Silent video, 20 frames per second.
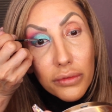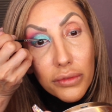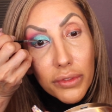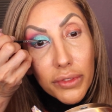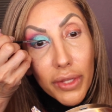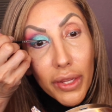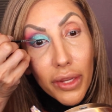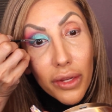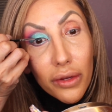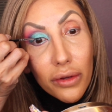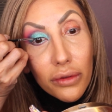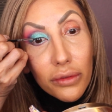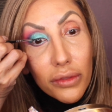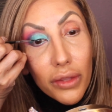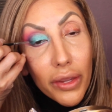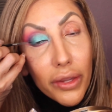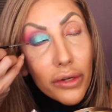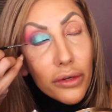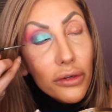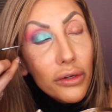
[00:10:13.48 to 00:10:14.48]
take your
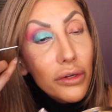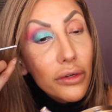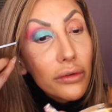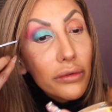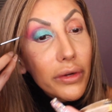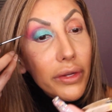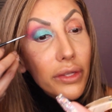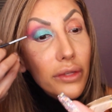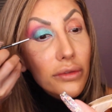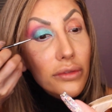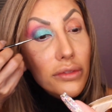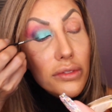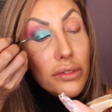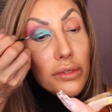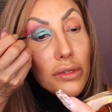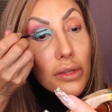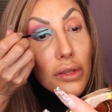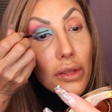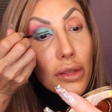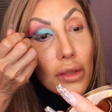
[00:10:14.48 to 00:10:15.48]
liner around
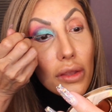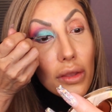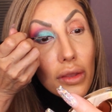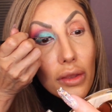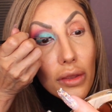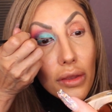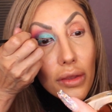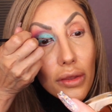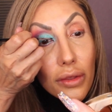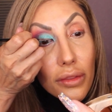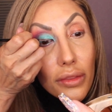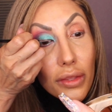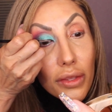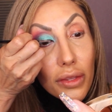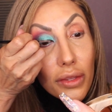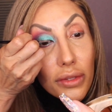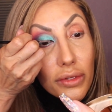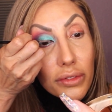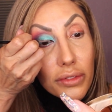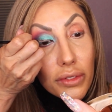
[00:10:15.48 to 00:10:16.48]

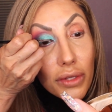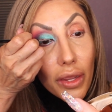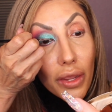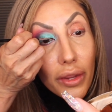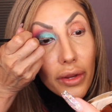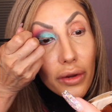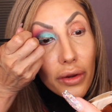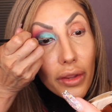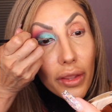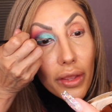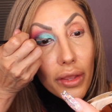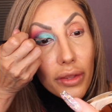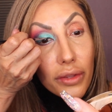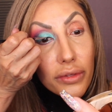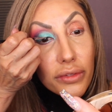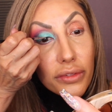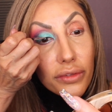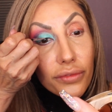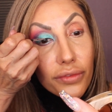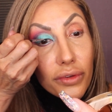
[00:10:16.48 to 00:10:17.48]
the entire
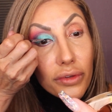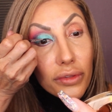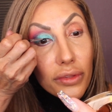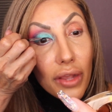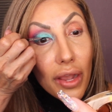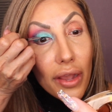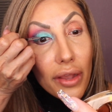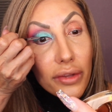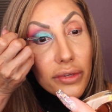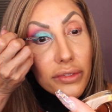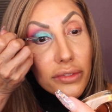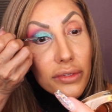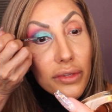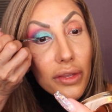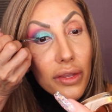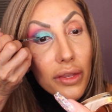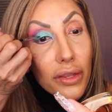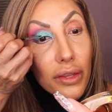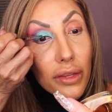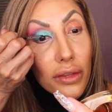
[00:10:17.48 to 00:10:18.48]
edge of your lash
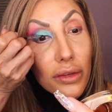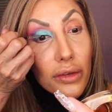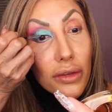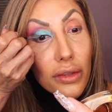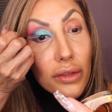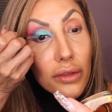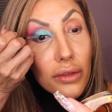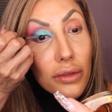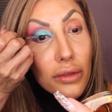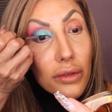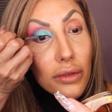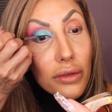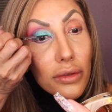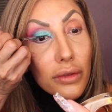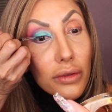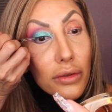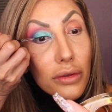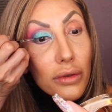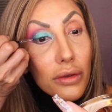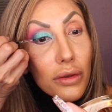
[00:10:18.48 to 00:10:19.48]
line
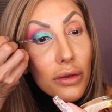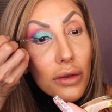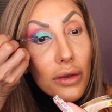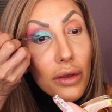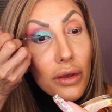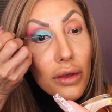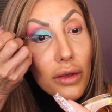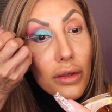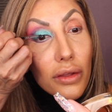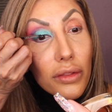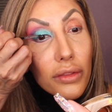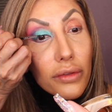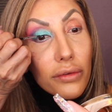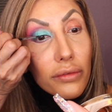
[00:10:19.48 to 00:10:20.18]
all the